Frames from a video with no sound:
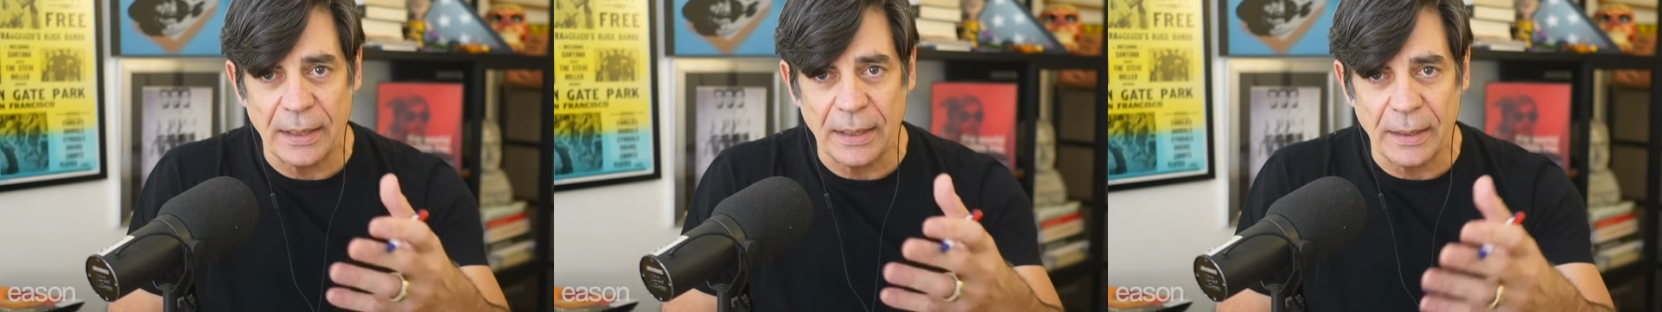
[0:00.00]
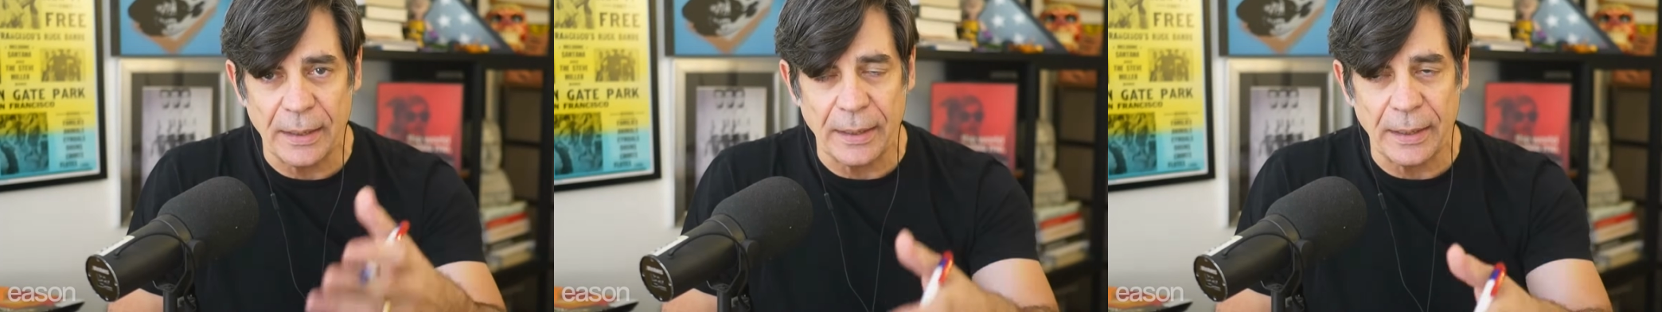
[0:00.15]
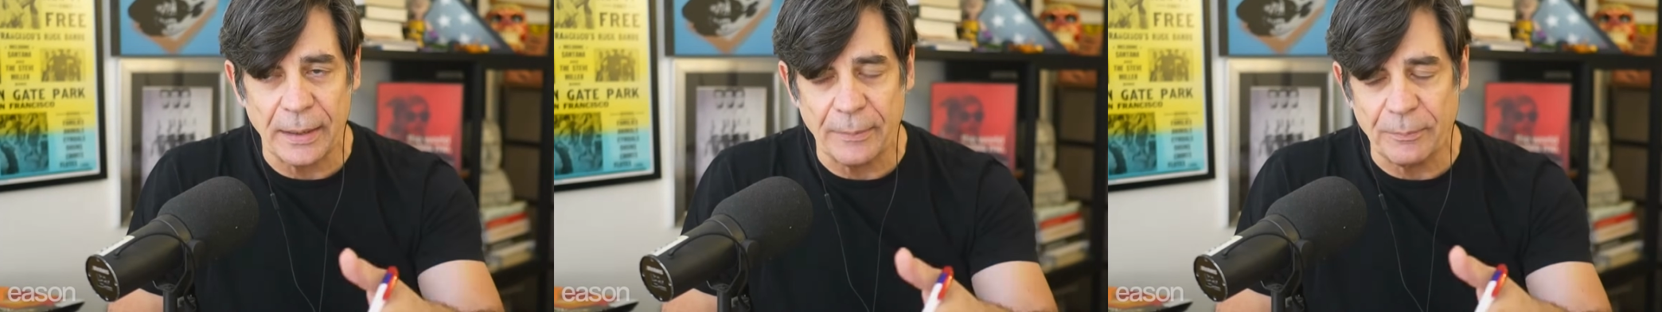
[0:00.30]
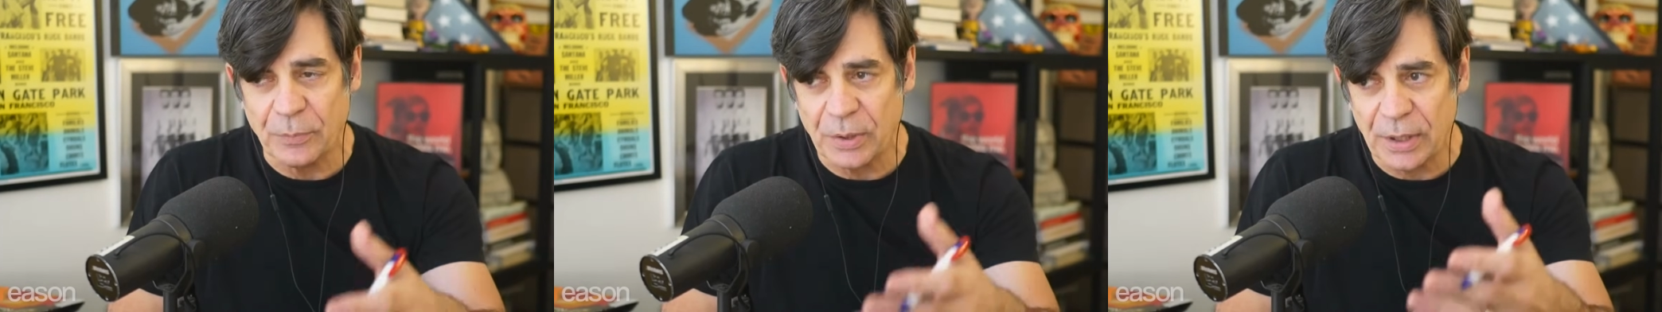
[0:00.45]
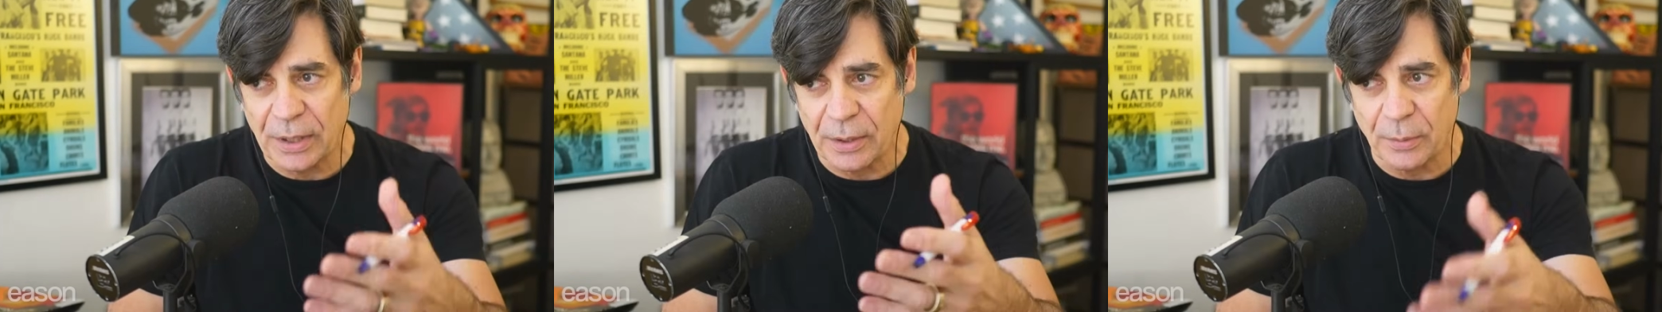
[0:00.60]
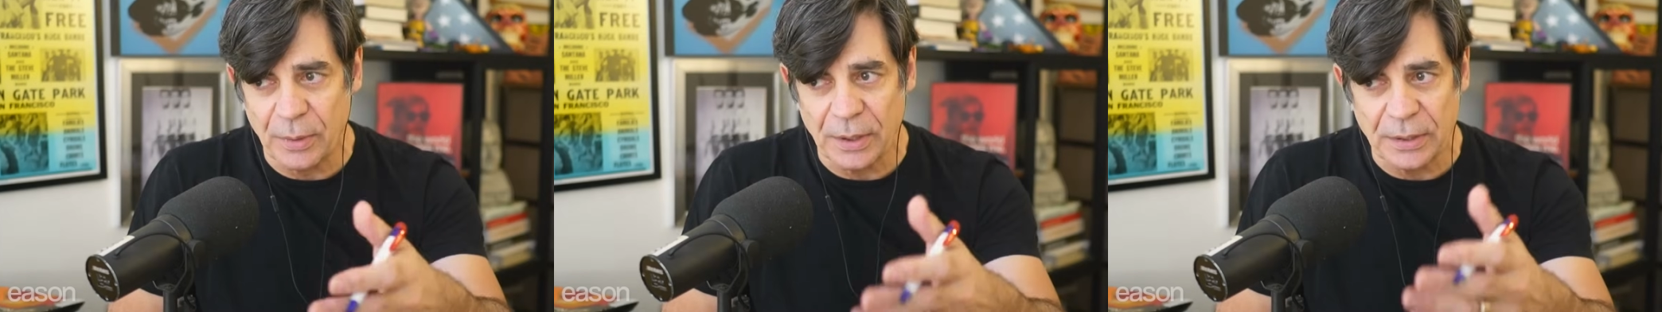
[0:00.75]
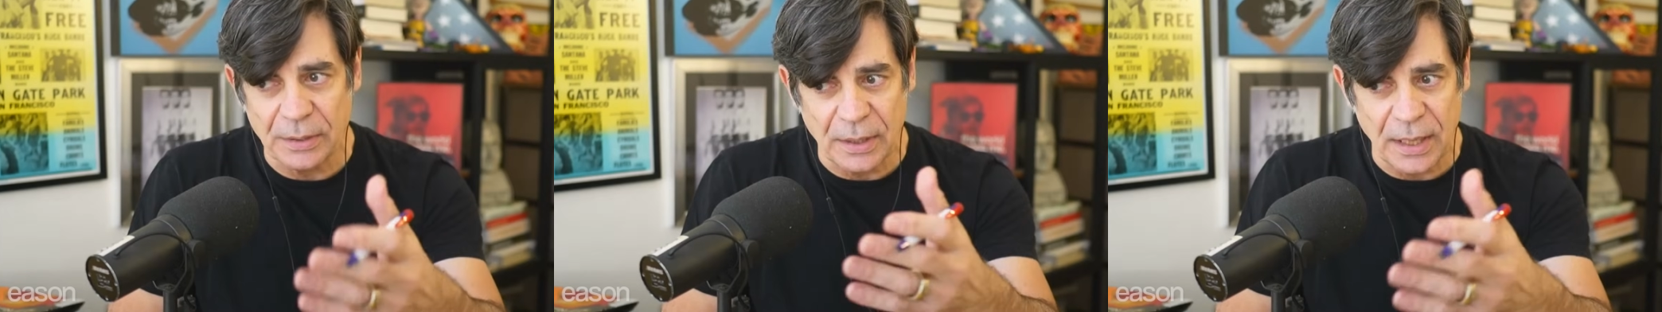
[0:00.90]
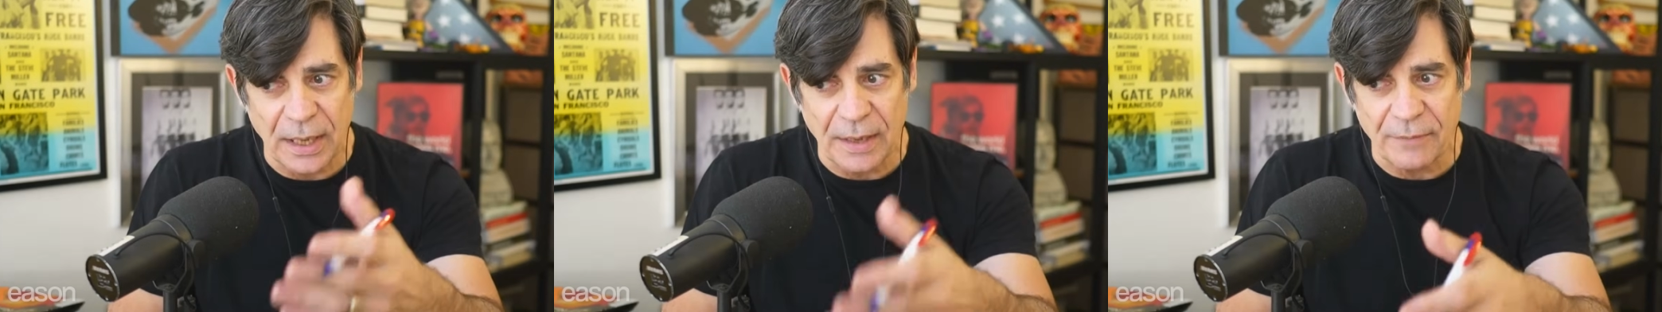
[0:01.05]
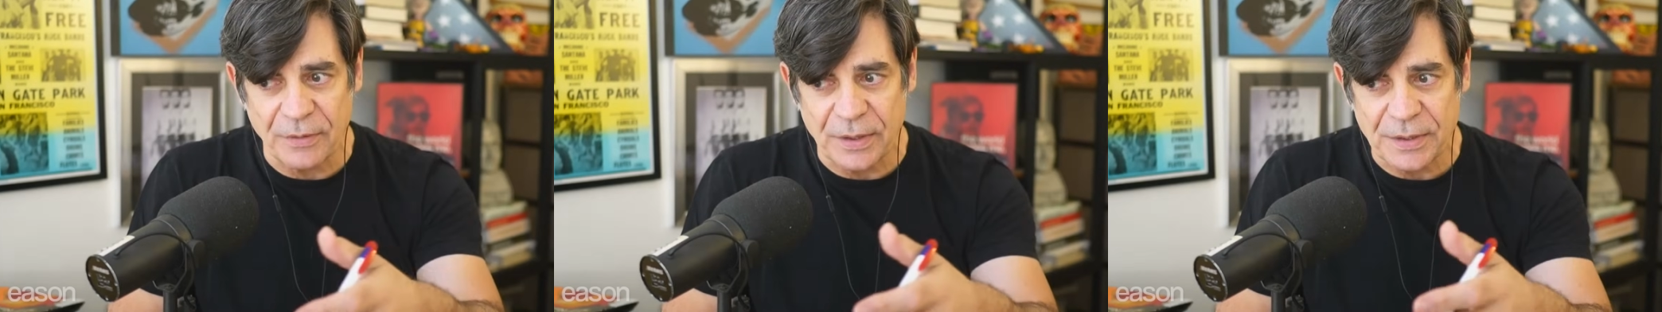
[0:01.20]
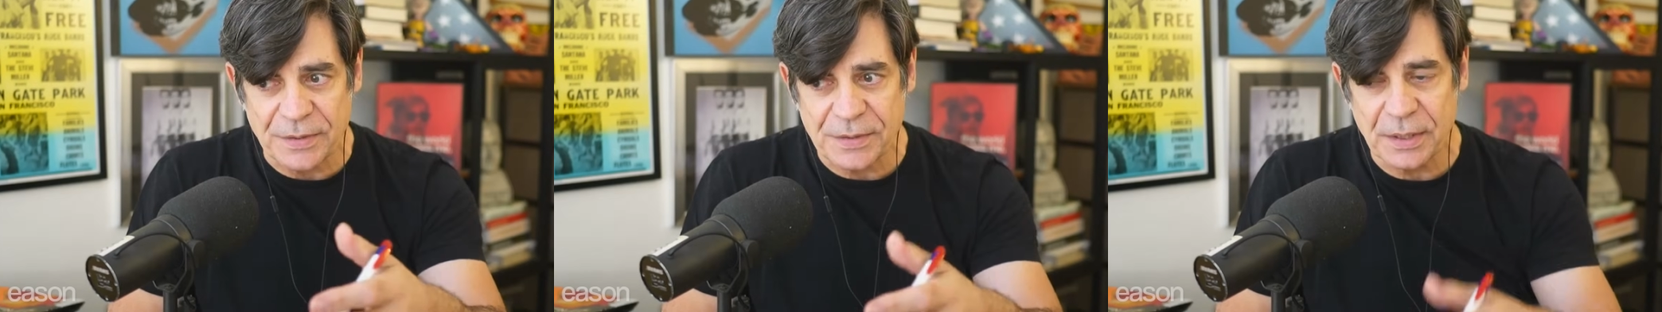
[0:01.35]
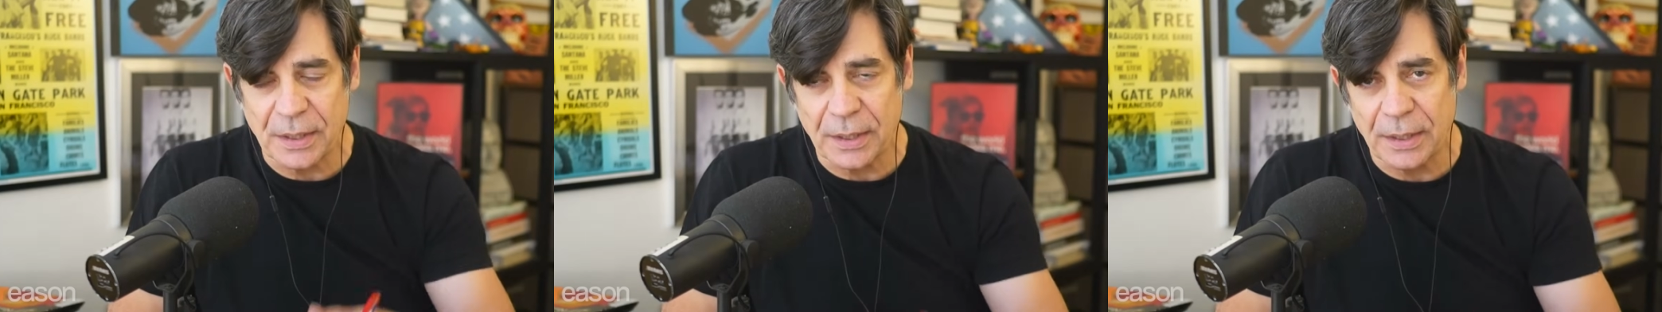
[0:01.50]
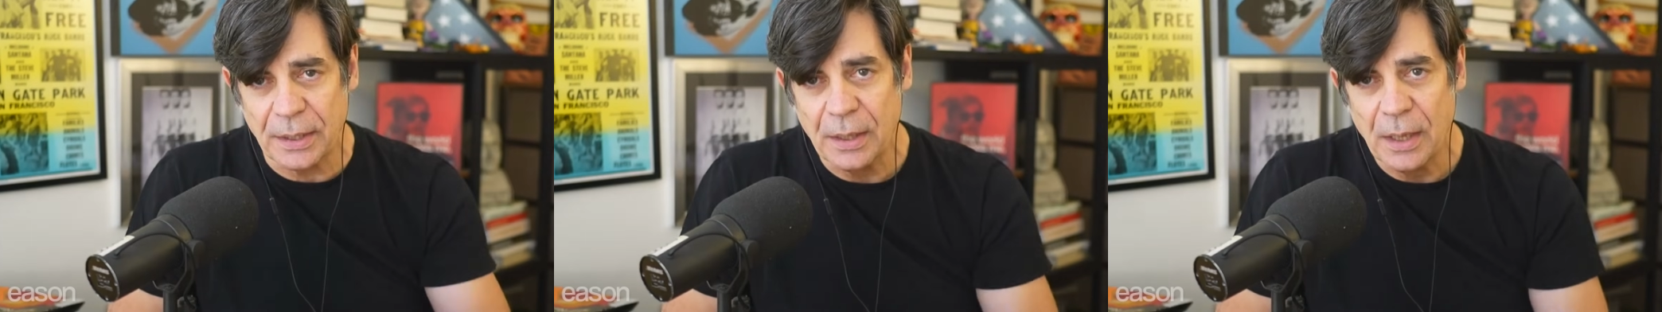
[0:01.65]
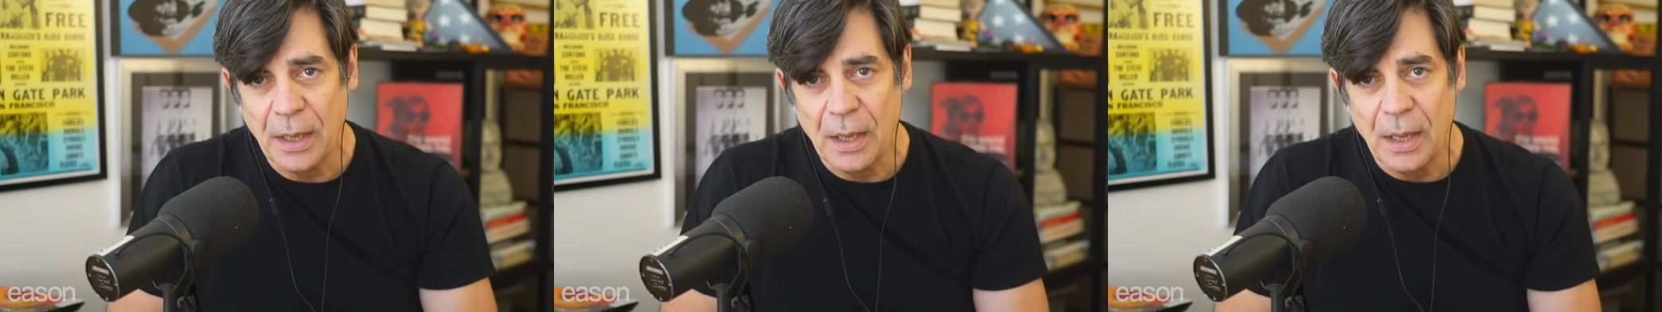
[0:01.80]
And obviously